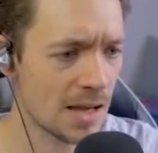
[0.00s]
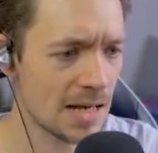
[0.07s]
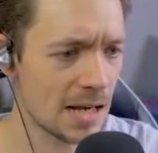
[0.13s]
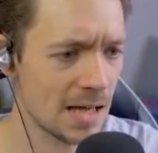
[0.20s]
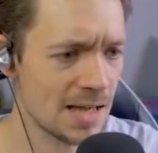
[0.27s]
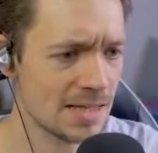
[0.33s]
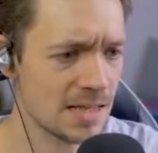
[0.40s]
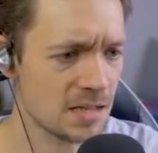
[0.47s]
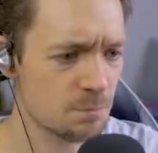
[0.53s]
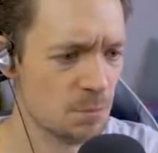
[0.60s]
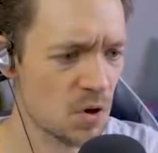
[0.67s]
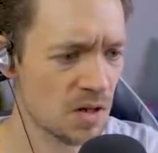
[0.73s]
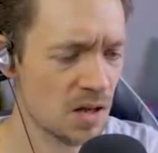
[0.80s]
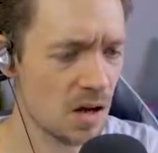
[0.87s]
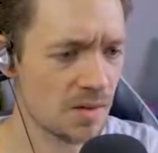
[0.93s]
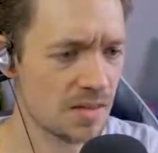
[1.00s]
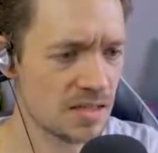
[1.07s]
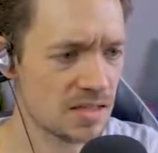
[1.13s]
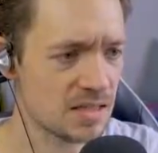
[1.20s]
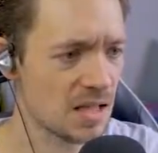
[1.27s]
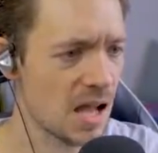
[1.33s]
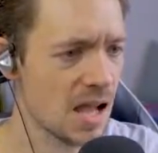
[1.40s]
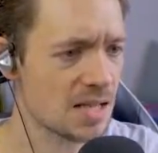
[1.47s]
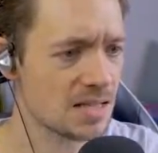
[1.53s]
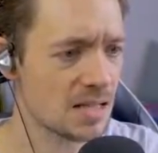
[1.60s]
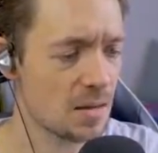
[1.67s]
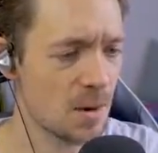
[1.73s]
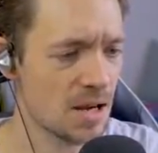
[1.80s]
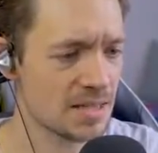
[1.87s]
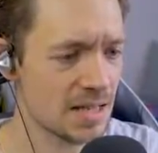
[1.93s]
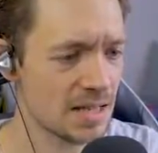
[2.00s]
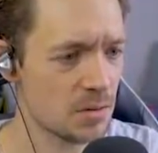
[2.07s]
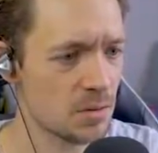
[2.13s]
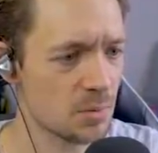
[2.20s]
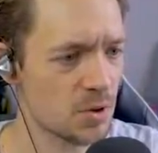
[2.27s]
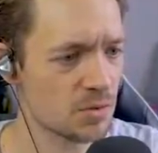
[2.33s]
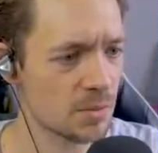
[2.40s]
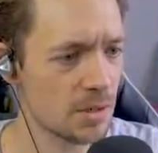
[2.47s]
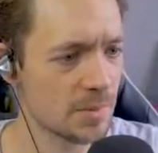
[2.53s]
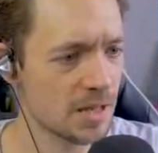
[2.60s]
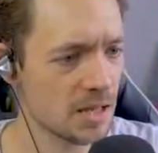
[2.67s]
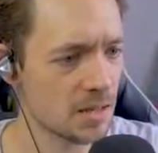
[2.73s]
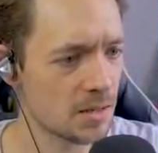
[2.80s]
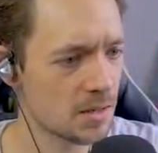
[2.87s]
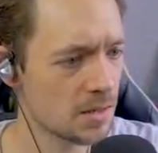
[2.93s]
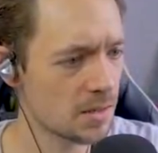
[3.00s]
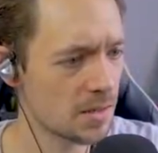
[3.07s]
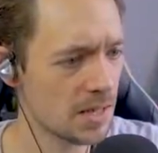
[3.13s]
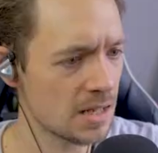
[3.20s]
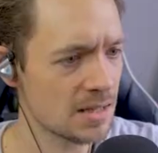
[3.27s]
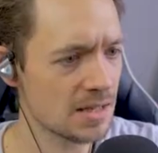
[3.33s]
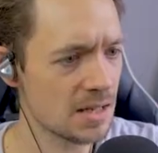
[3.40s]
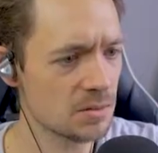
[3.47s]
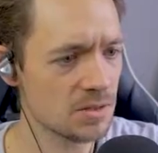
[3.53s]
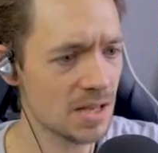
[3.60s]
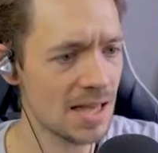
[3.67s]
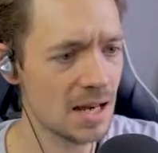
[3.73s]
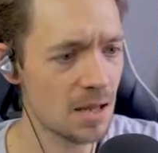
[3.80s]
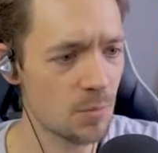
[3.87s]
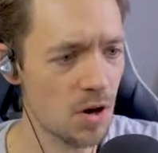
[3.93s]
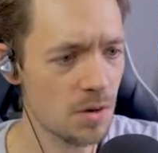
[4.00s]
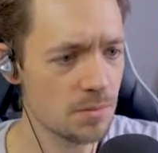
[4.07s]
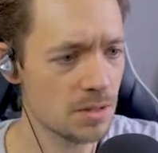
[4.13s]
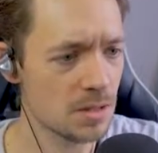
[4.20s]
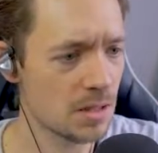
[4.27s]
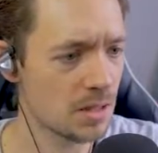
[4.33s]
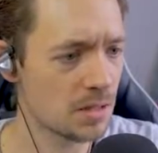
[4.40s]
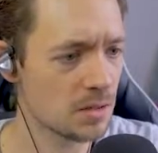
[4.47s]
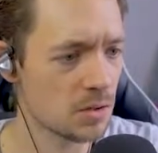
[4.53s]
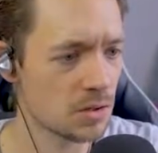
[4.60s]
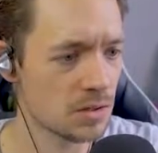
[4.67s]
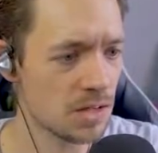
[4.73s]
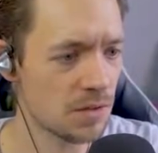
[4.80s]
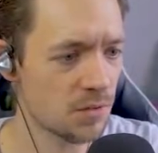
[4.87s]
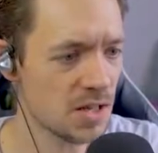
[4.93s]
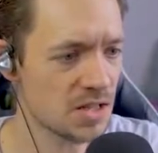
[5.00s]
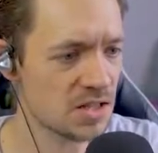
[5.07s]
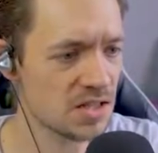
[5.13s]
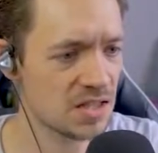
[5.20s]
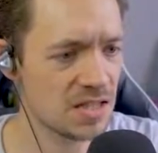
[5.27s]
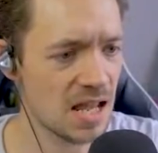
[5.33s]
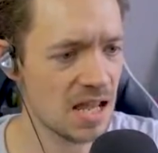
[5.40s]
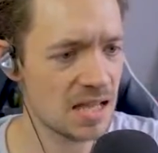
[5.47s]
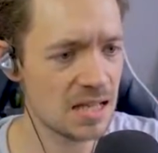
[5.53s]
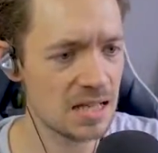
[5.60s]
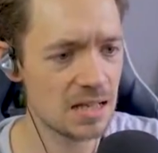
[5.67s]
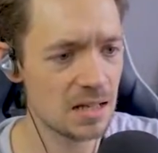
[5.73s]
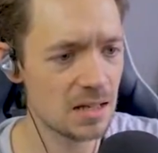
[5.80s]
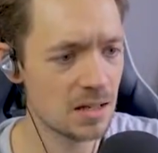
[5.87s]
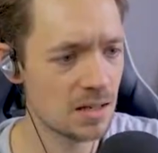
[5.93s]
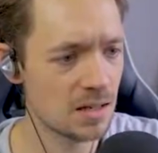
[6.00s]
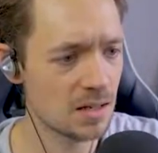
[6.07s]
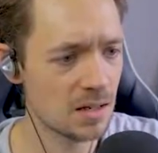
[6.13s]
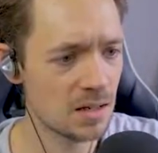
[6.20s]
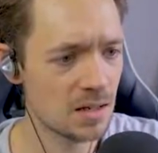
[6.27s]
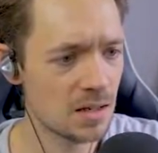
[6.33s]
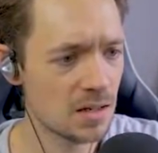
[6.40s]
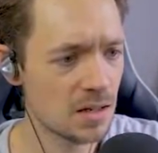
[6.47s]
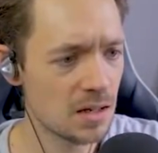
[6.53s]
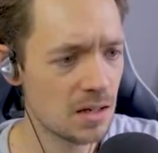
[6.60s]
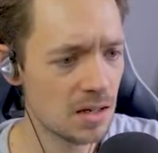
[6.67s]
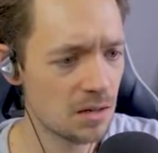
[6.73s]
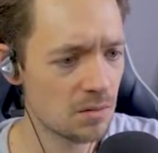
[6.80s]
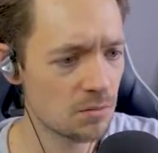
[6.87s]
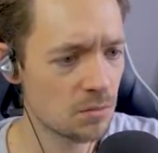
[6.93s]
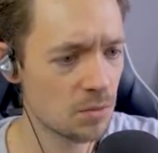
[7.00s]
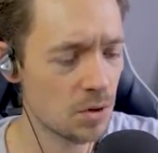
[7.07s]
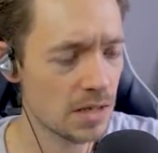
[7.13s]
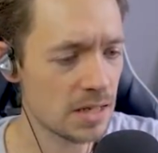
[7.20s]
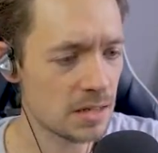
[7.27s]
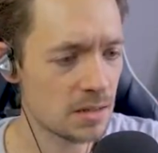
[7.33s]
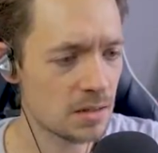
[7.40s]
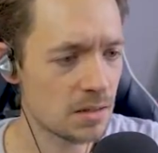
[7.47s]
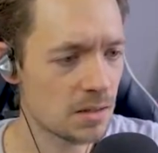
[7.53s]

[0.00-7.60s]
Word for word: I like this book. Oh, this is nice. I might take all the books while I'm here. Anything else? Hello, bro. Uh, good. If I just stay... Right.